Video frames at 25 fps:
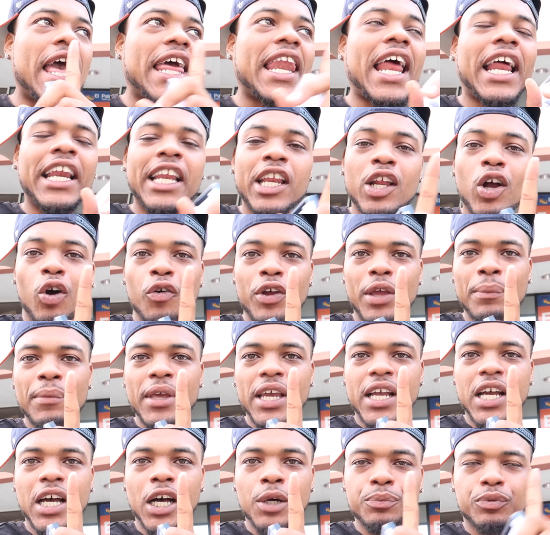and I need to go get me
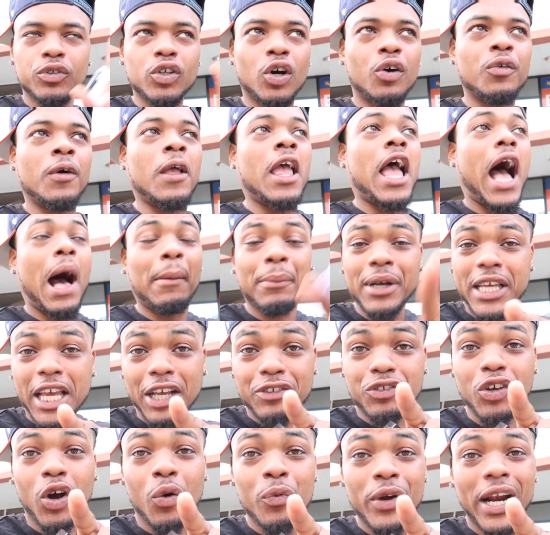a cup. So I'm gonna
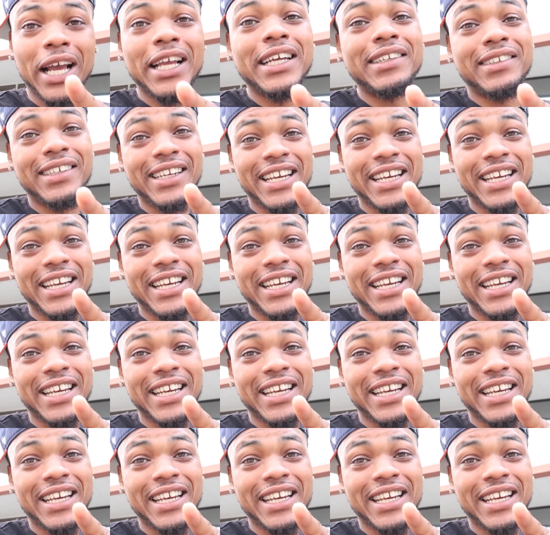catch y'all when I get